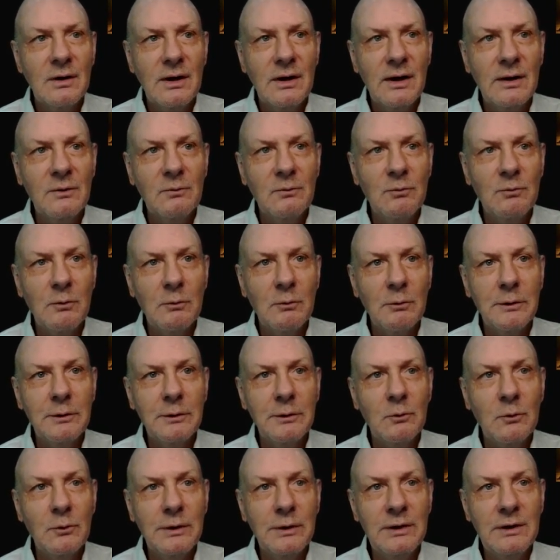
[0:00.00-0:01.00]
And what
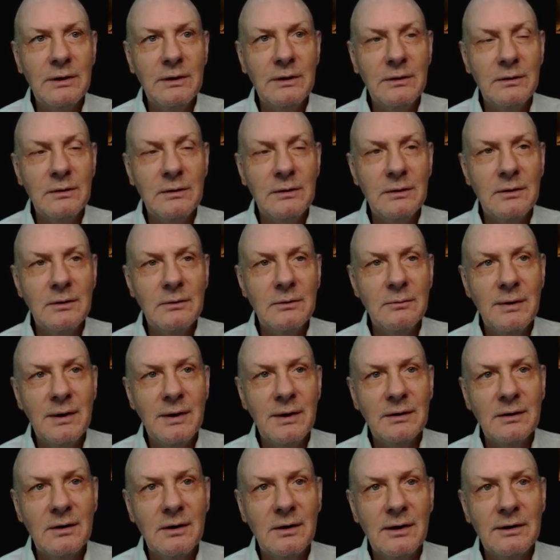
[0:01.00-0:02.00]
were we,
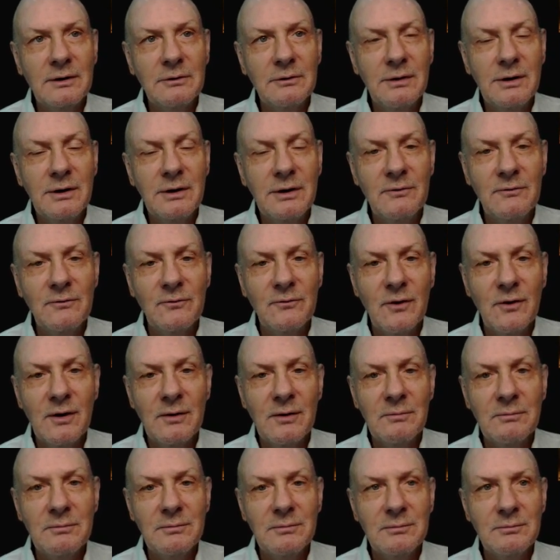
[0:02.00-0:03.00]
mankind, created
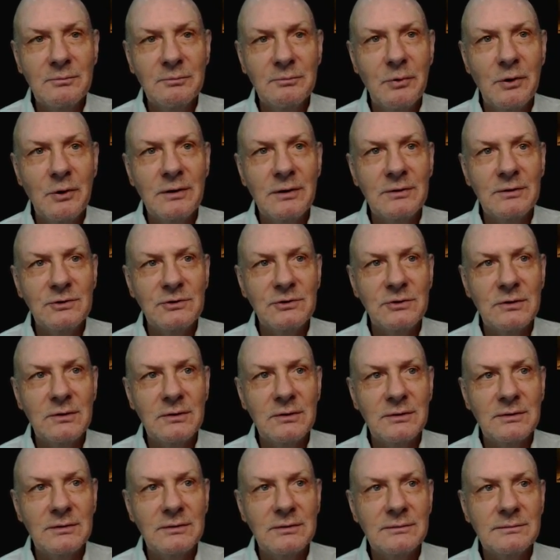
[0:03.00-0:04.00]
from but
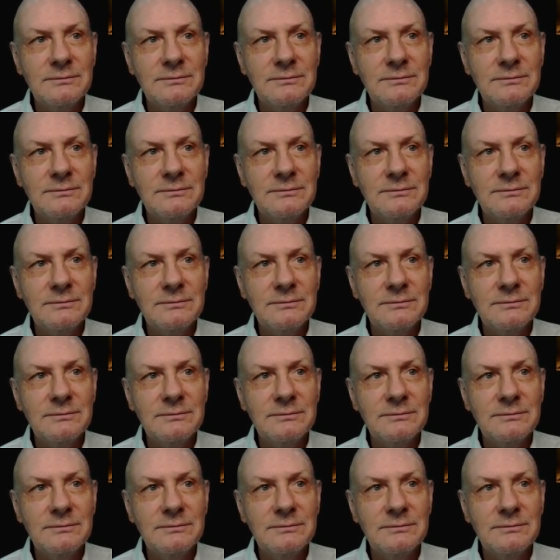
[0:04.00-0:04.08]
dirt?